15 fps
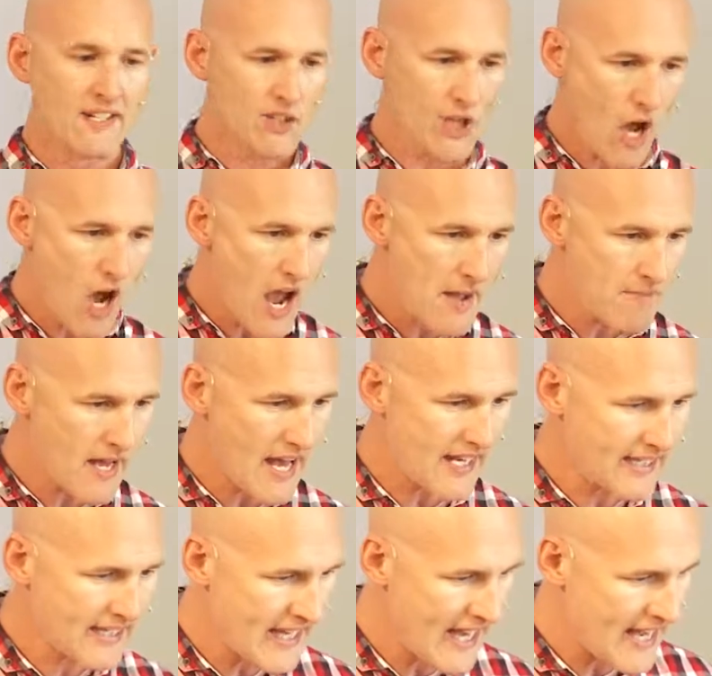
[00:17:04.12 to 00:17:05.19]
time
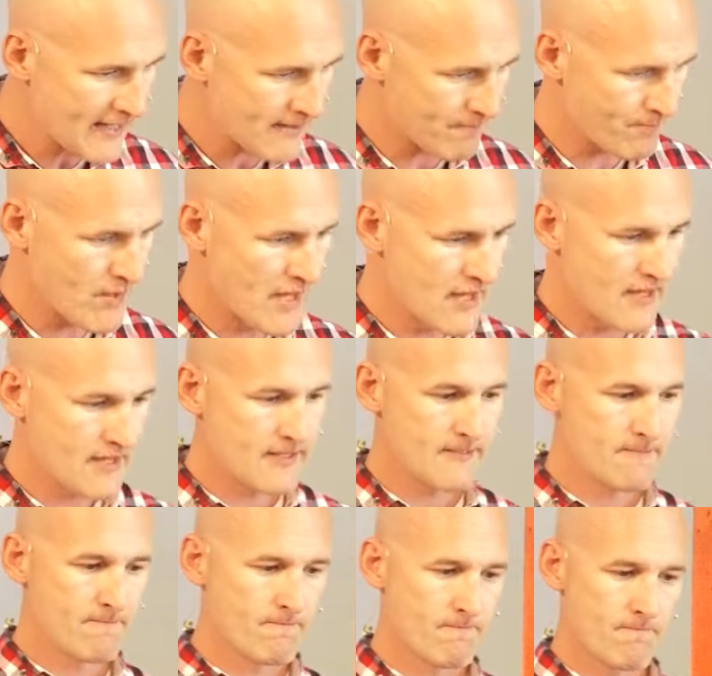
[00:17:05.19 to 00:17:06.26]
and again.
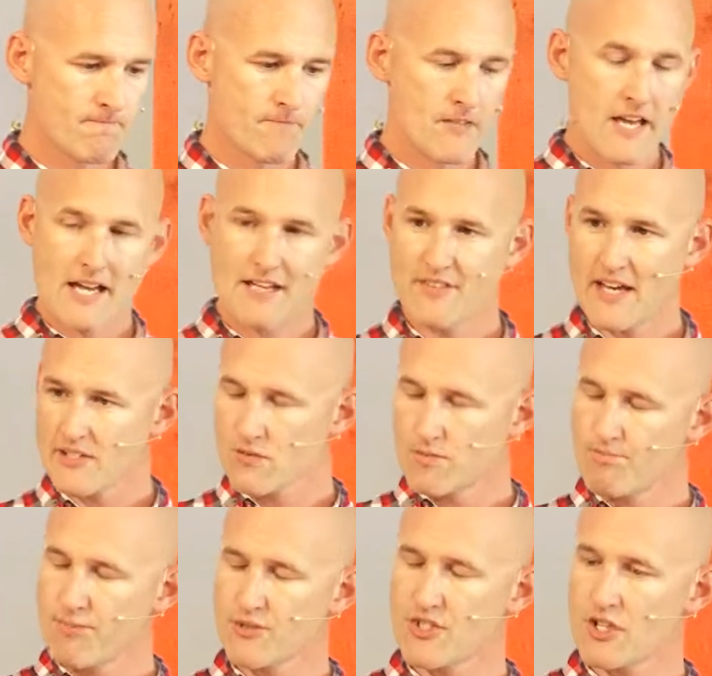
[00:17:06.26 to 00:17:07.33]
And that's
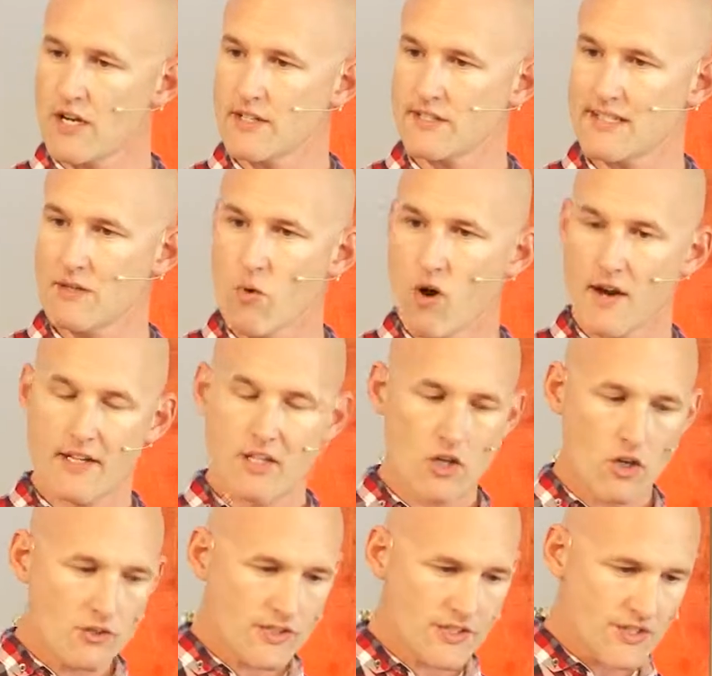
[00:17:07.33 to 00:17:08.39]
precisely why
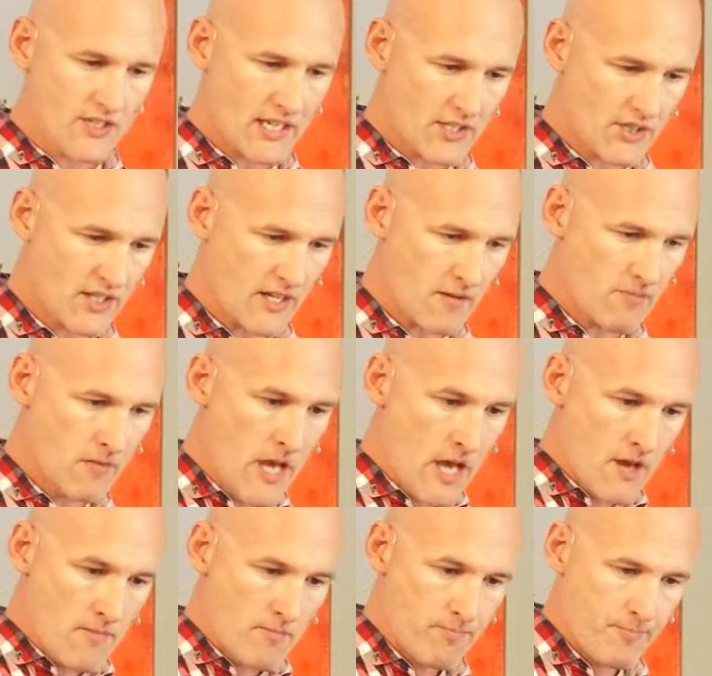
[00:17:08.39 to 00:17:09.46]
God says to him,
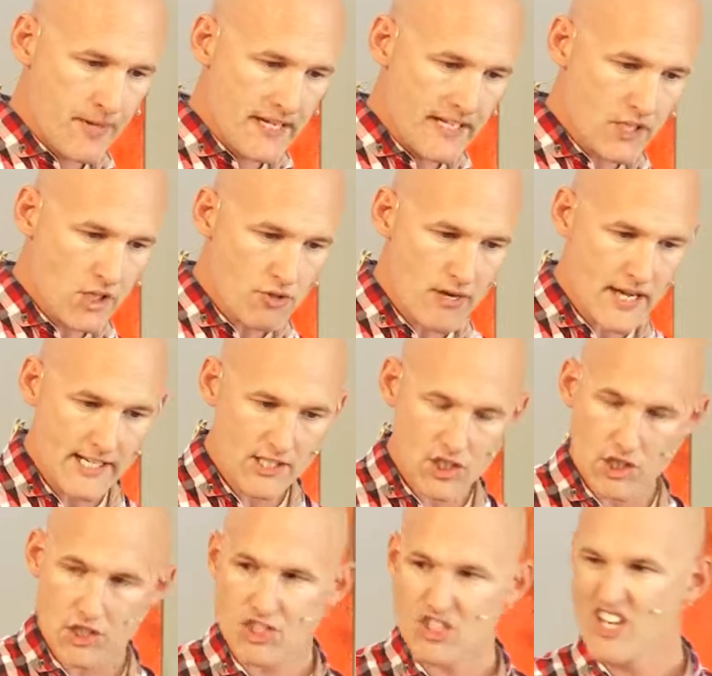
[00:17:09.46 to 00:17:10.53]
be
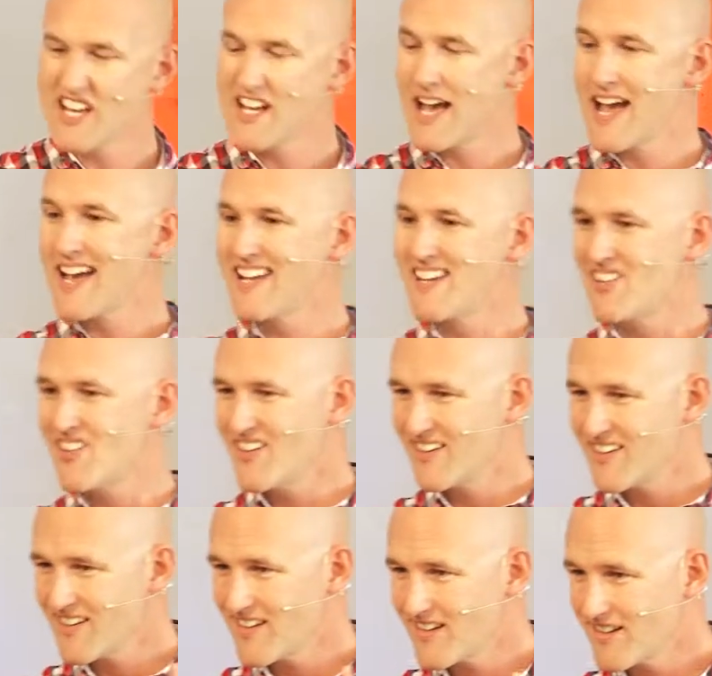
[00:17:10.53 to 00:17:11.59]
courageous.
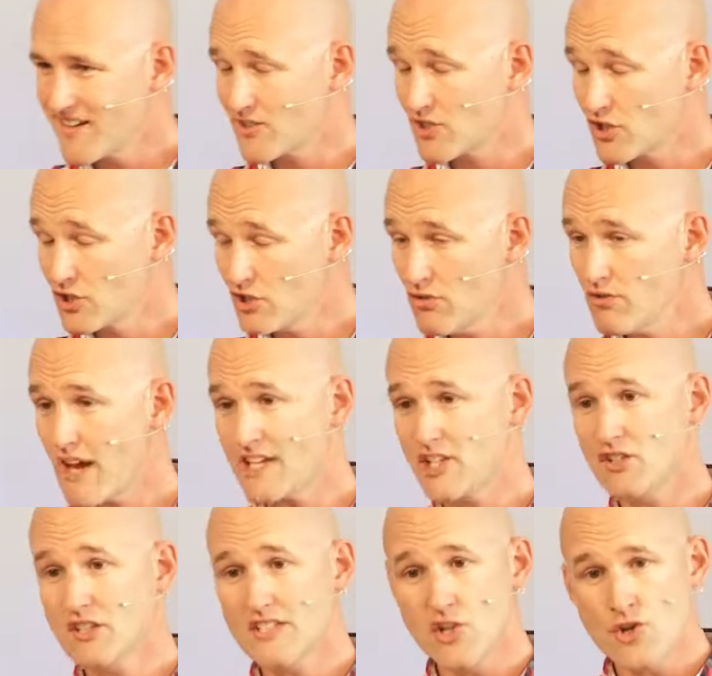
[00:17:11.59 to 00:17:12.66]
And to do that,
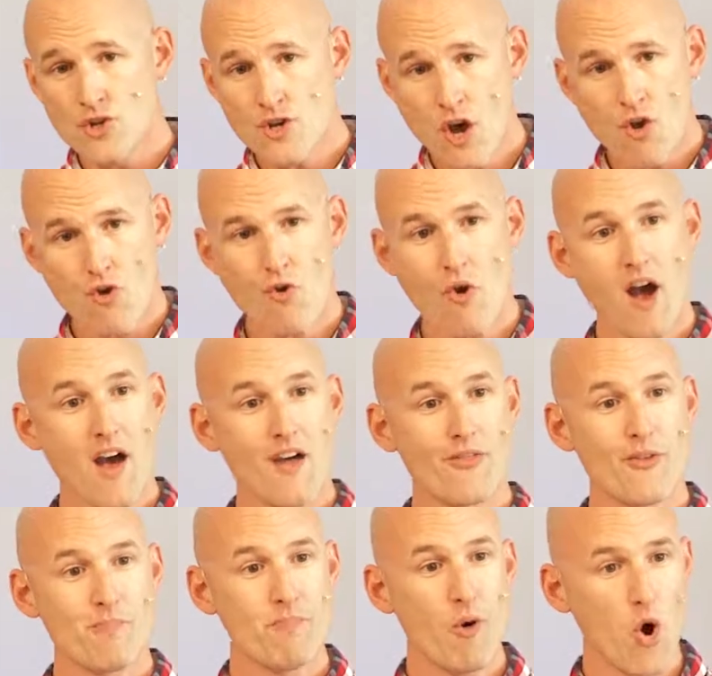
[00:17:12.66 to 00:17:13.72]
you need to know
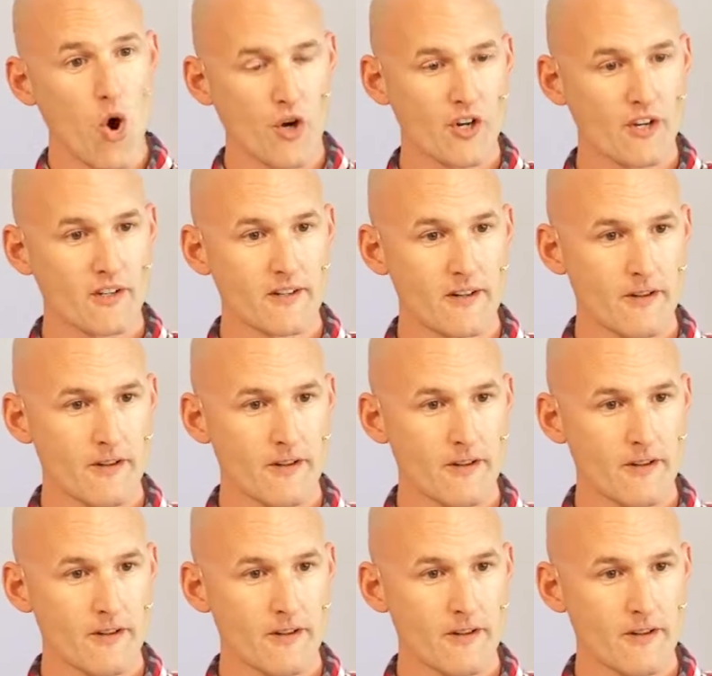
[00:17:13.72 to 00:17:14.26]
the book.